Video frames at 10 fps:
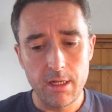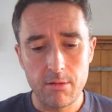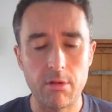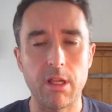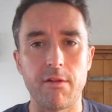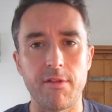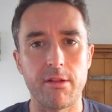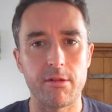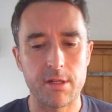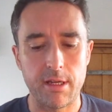We'll clarify
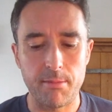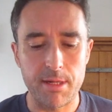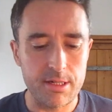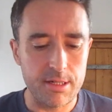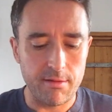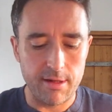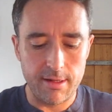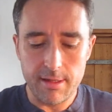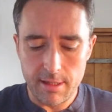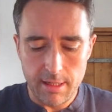those and get a message out there.
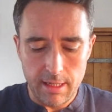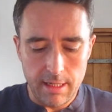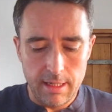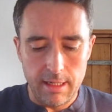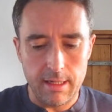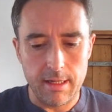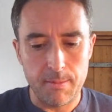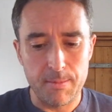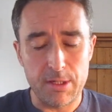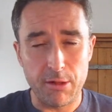
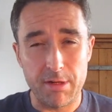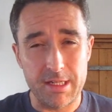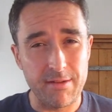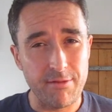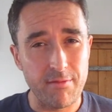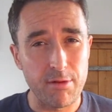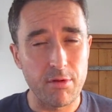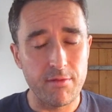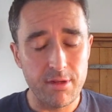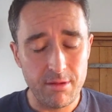Um, it's not going to resonate for every one
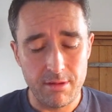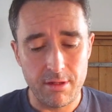of you,